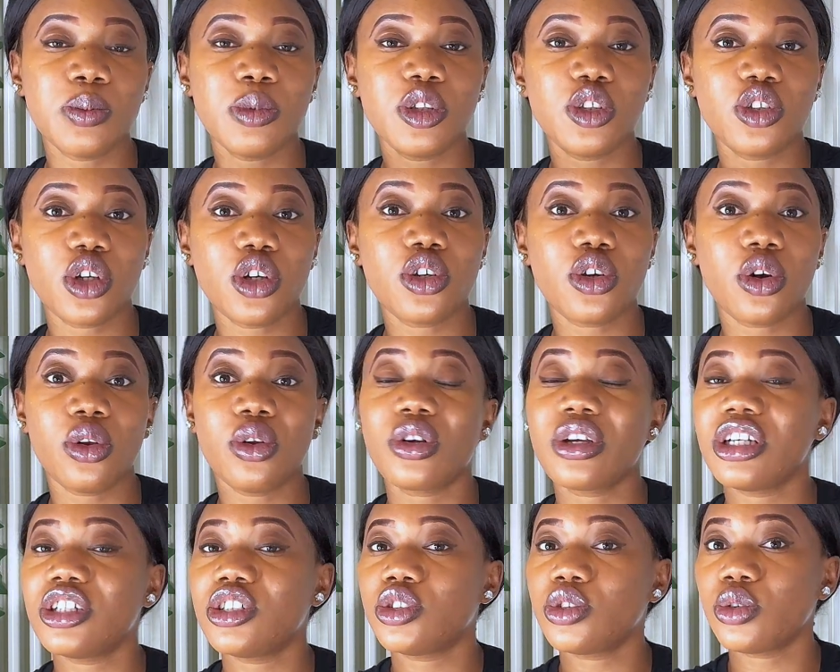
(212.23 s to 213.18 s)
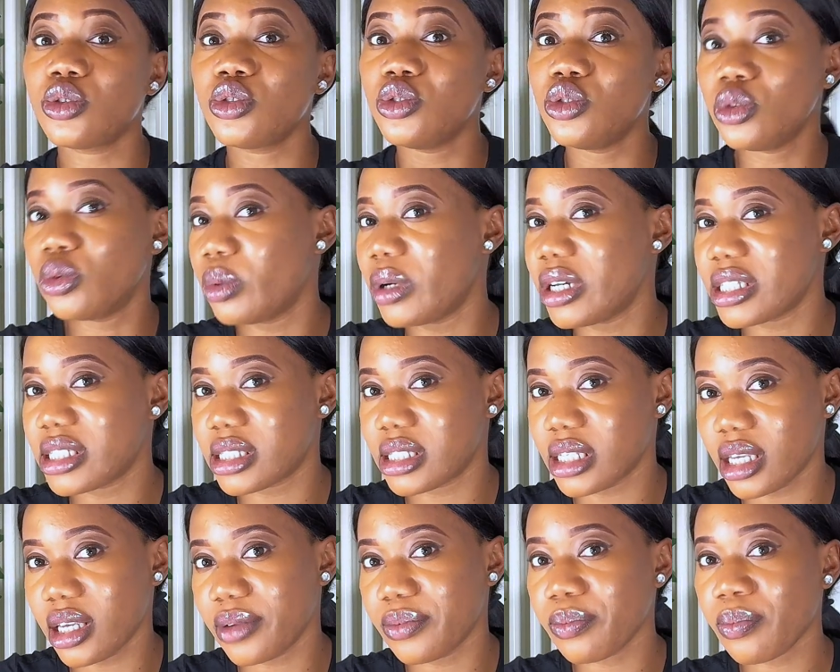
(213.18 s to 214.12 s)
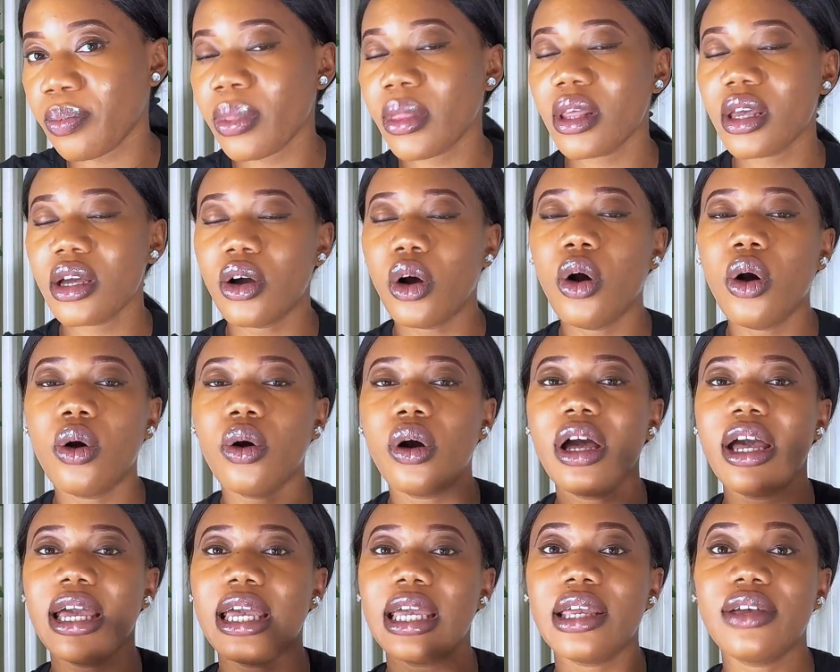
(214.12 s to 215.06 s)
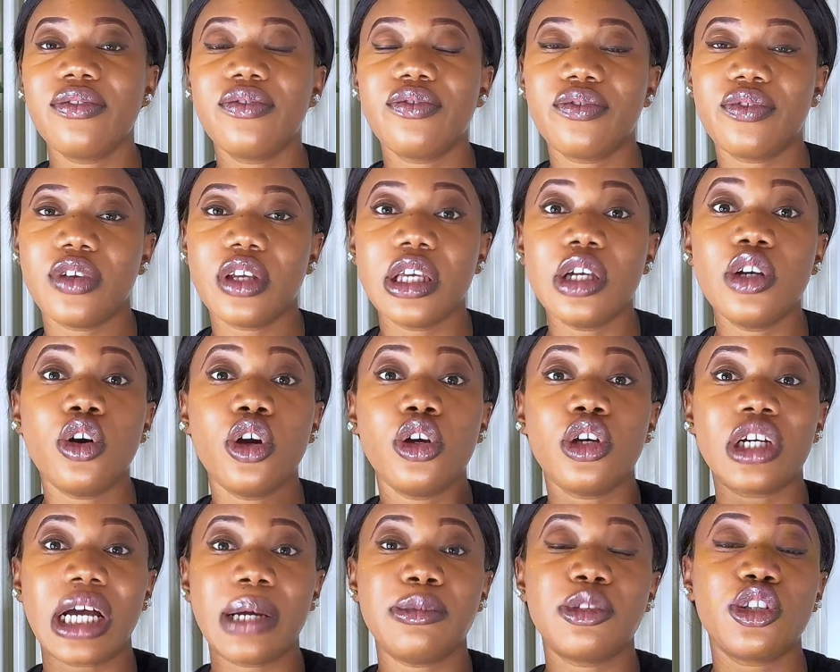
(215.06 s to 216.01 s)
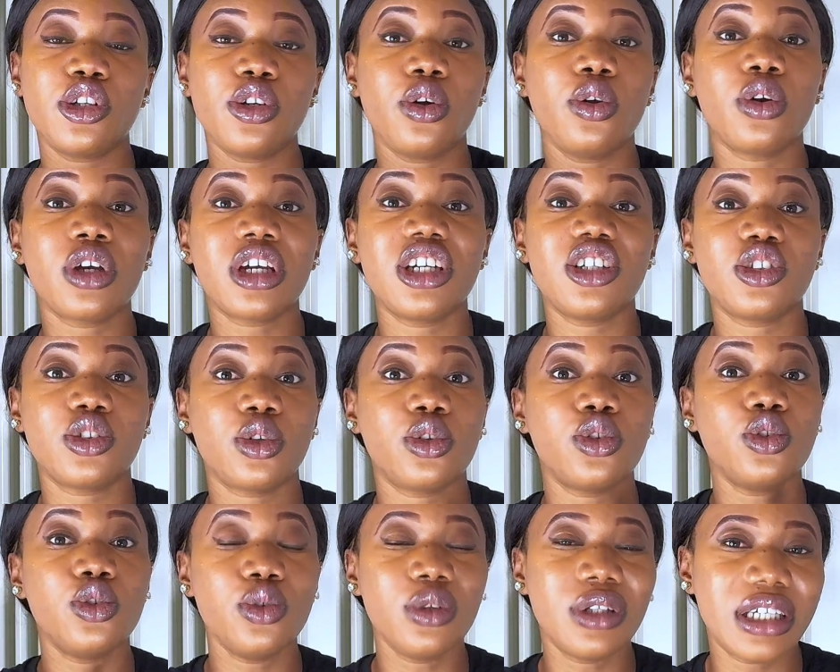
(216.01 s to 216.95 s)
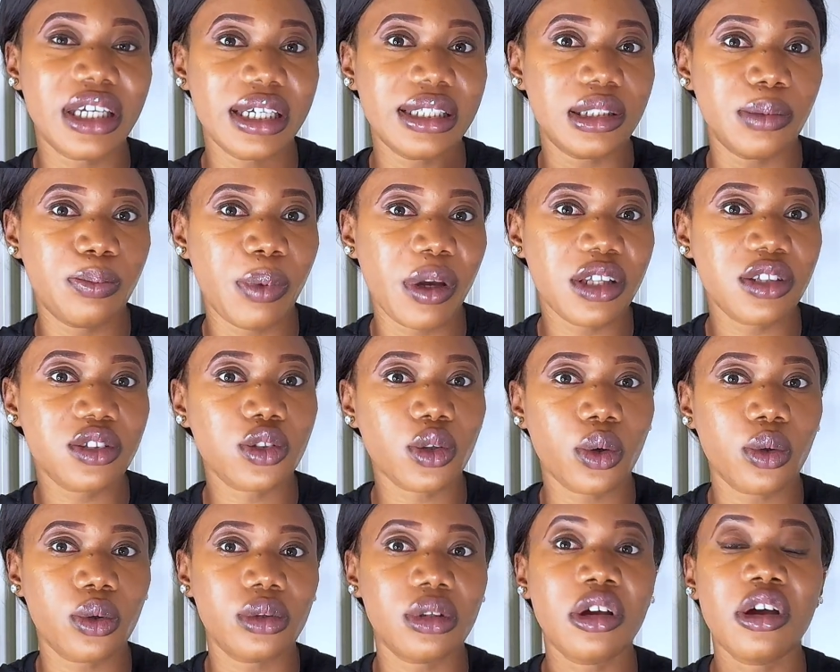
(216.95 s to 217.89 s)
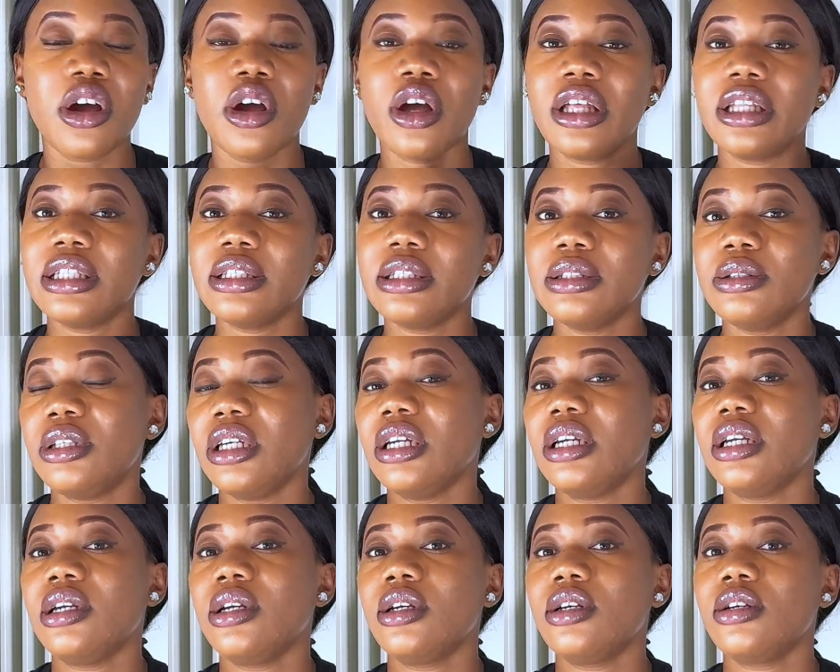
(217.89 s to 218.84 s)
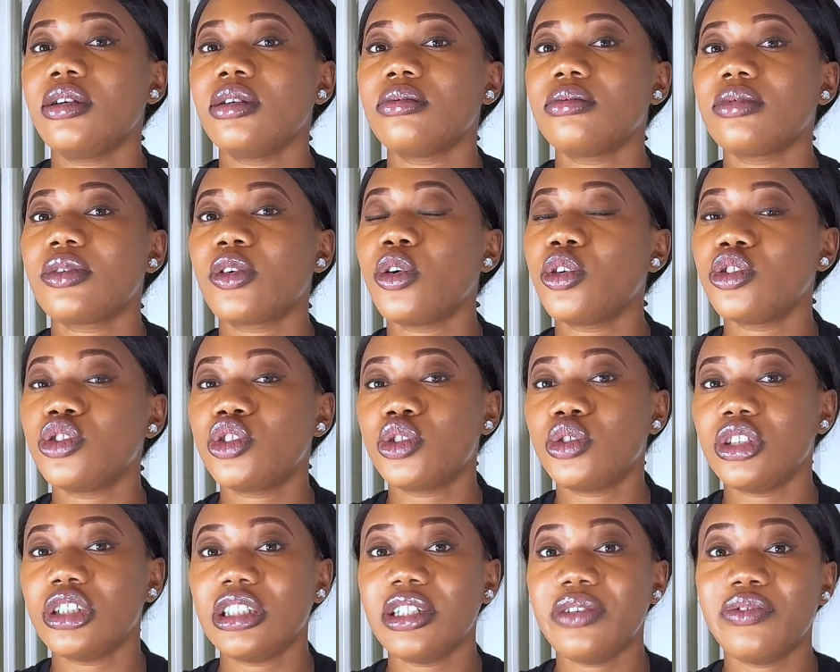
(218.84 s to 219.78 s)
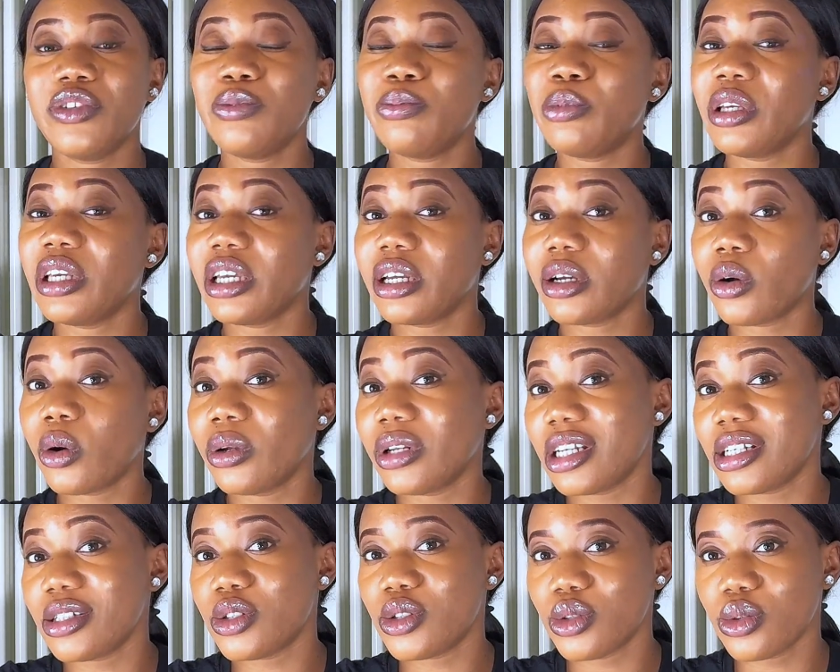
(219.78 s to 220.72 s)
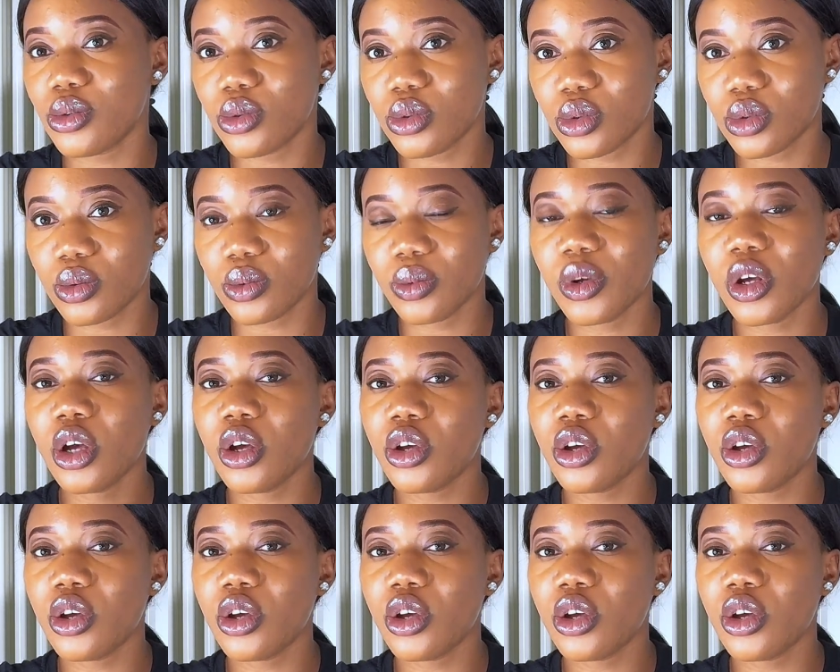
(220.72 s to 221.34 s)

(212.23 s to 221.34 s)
showing your location USA, or or you can show your location UK. Depends on the country the VPN connects you to.